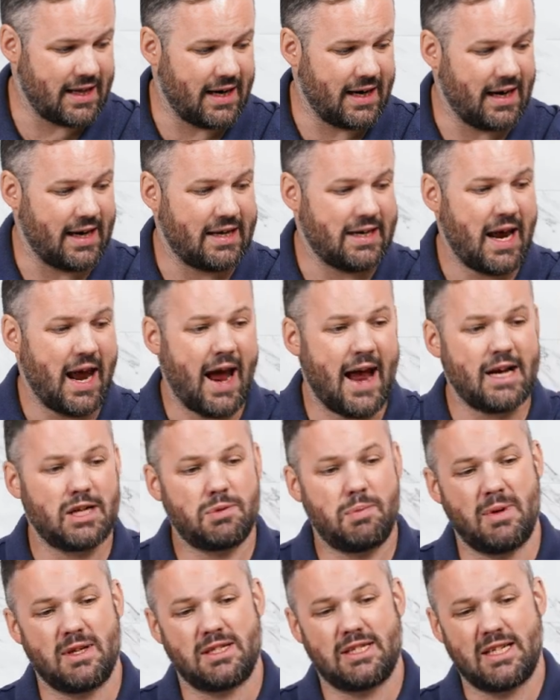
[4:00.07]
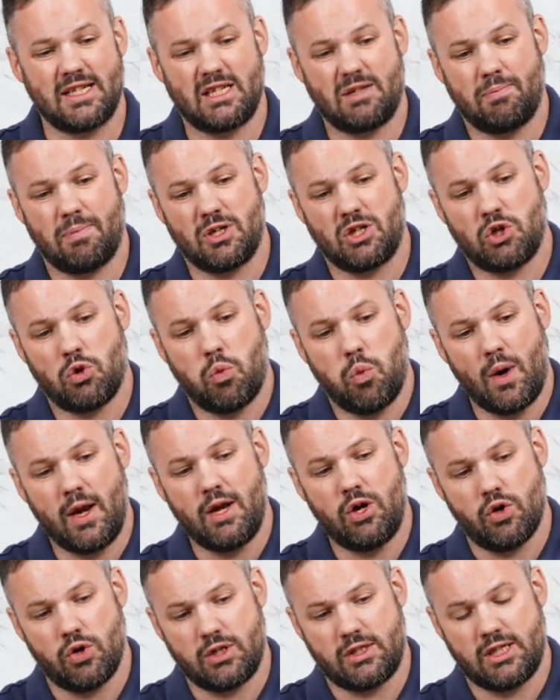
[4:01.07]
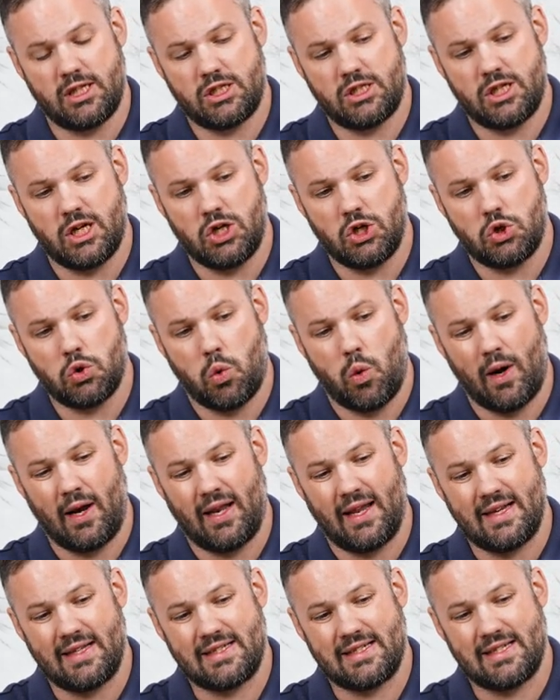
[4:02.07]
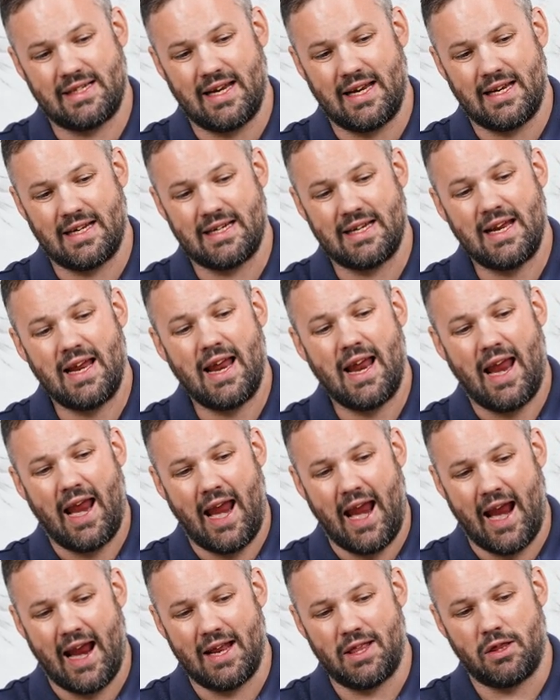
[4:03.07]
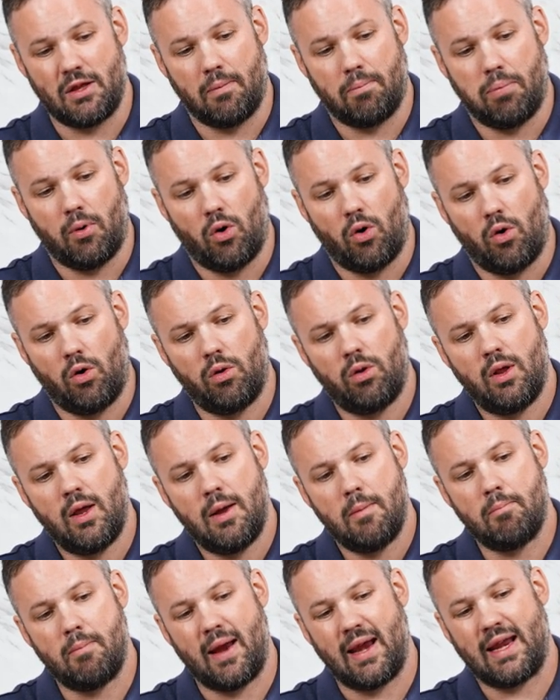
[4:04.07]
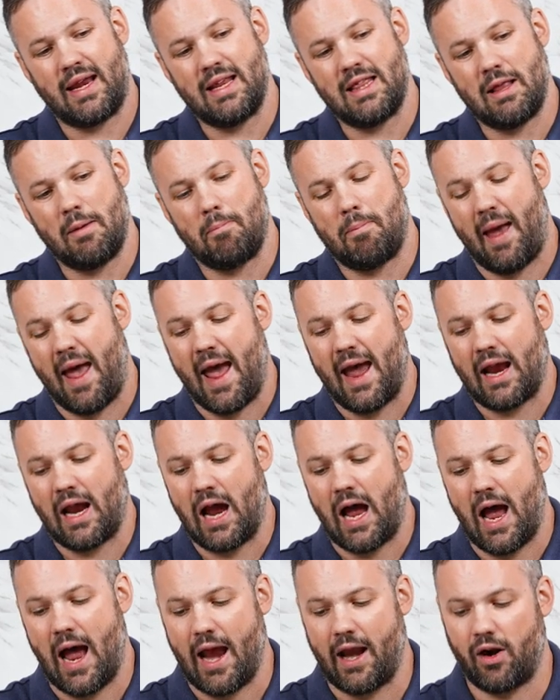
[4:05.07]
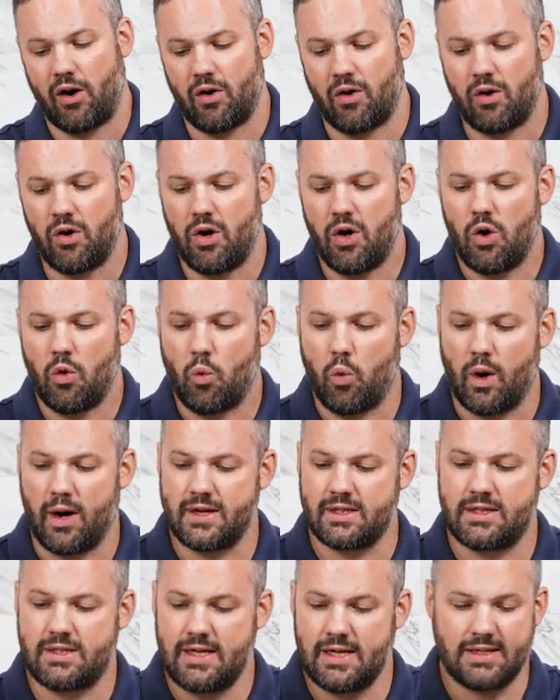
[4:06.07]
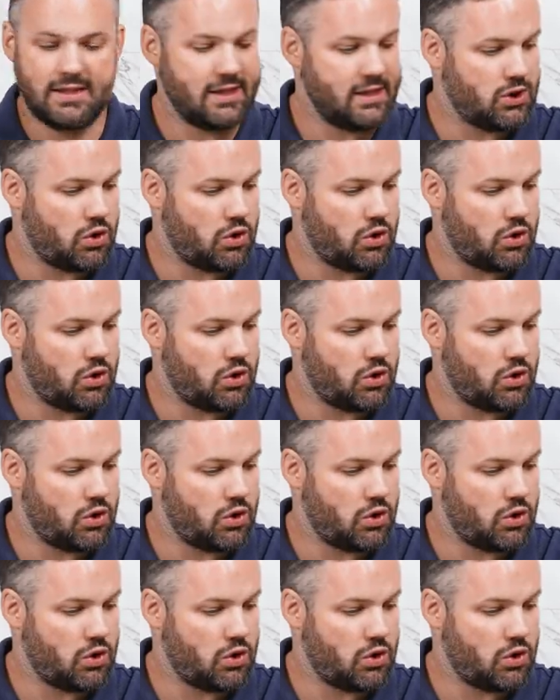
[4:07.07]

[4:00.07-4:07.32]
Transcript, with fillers: that an attachment sits between your existing toilet seat and the bowl, making the back higher, whereas this